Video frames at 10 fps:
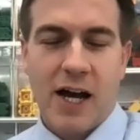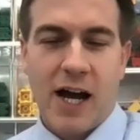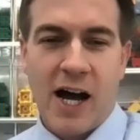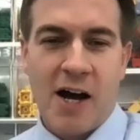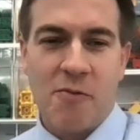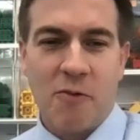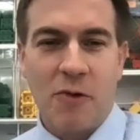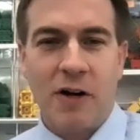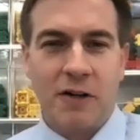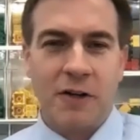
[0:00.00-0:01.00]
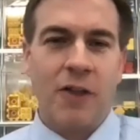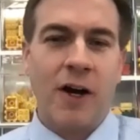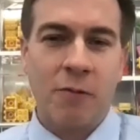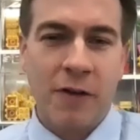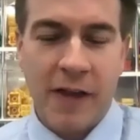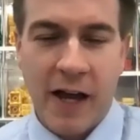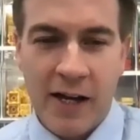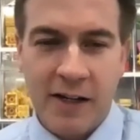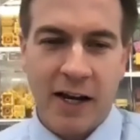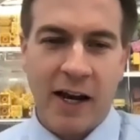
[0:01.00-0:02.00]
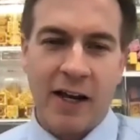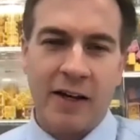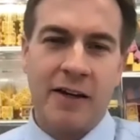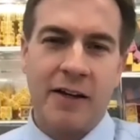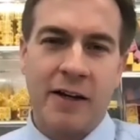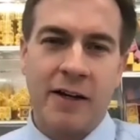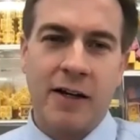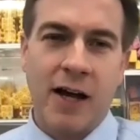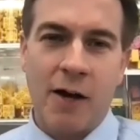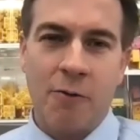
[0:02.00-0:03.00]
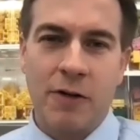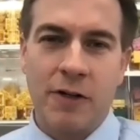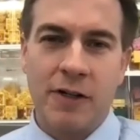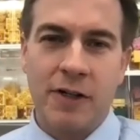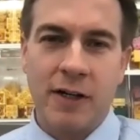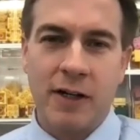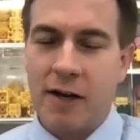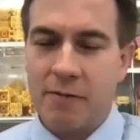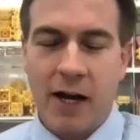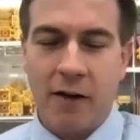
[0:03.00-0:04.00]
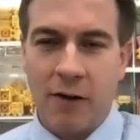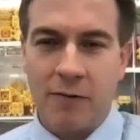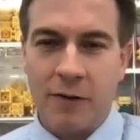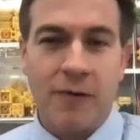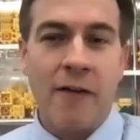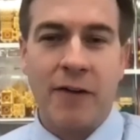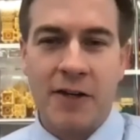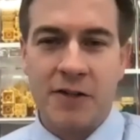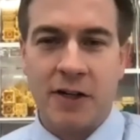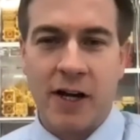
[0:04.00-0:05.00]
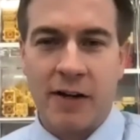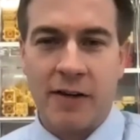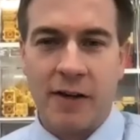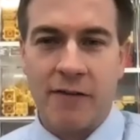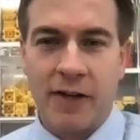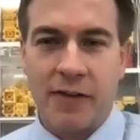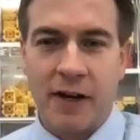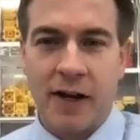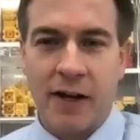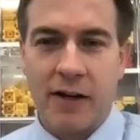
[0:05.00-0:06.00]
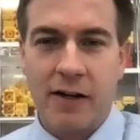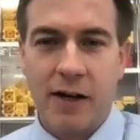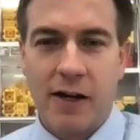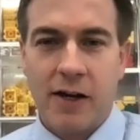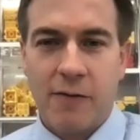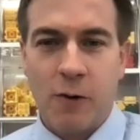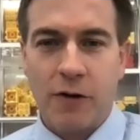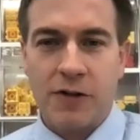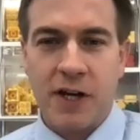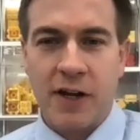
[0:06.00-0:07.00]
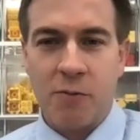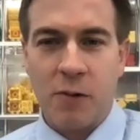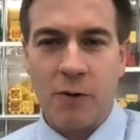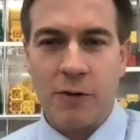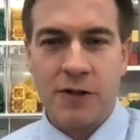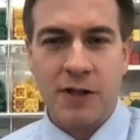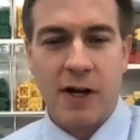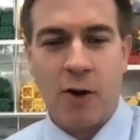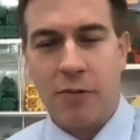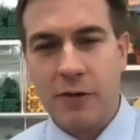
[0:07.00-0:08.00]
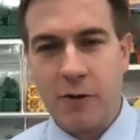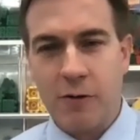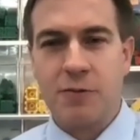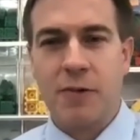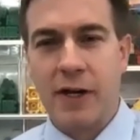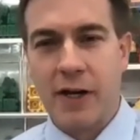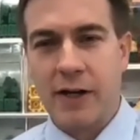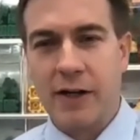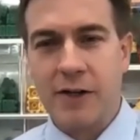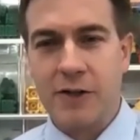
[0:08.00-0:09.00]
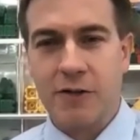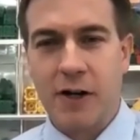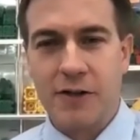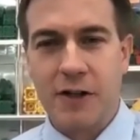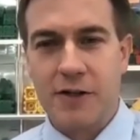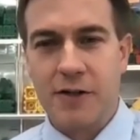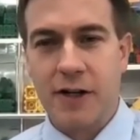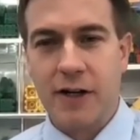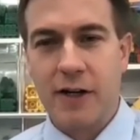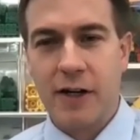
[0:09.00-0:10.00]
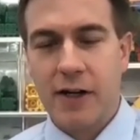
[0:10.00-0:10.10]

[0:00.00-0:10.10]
Well, good luck with that. And I love 5Ks are kind of the event that I focus on the most and help coach my kids cross country